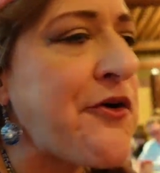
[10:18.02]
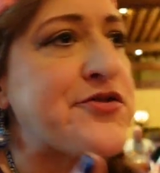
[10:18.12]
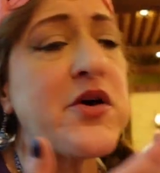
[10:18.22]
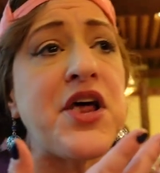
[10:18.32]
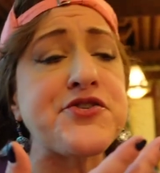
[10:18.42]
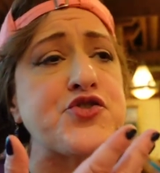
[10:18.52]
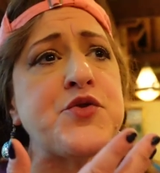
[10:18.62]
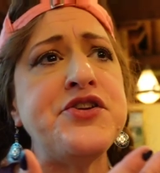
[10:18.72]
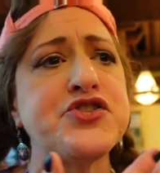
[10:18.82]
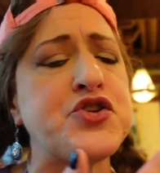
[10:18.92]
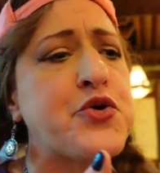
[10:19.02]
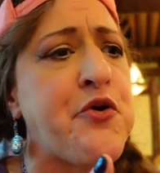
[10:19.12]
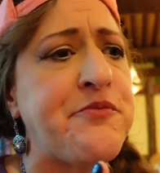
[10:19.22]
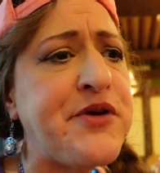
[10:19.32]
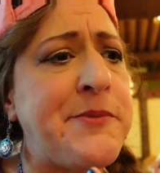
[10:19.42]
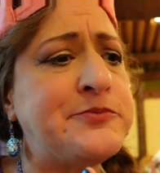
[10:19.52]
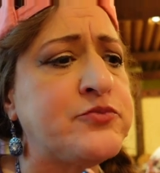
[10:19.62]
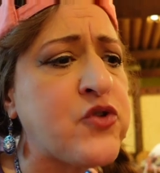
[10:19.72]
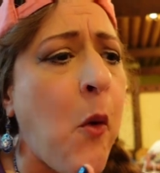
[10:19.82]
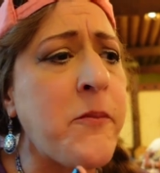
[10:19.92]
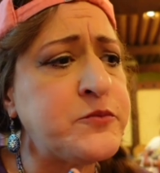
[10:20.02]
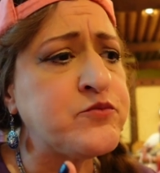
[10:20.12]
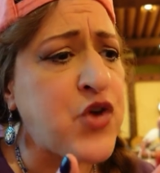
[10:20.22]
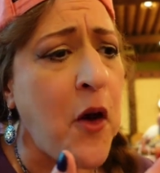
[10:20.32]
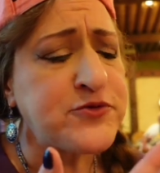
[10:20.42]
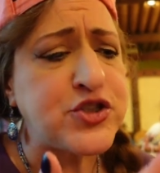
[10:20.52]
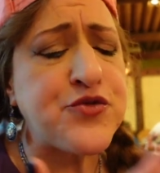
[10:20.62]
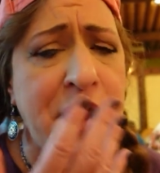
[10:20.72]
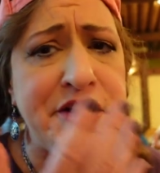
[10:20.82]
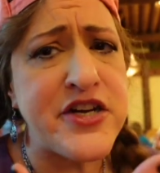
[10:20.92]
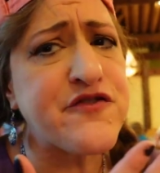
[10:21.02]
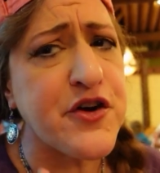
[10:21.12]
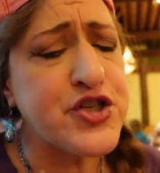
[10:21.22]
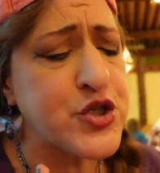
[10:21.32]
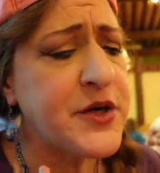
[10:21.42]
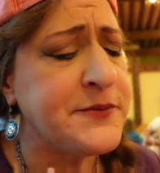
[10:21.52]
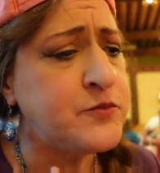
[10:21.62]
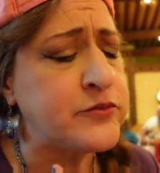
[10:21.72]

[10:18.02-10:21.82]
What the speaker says: So I like the sweetness in the cornbread. Good way to eat it. It's very chewy.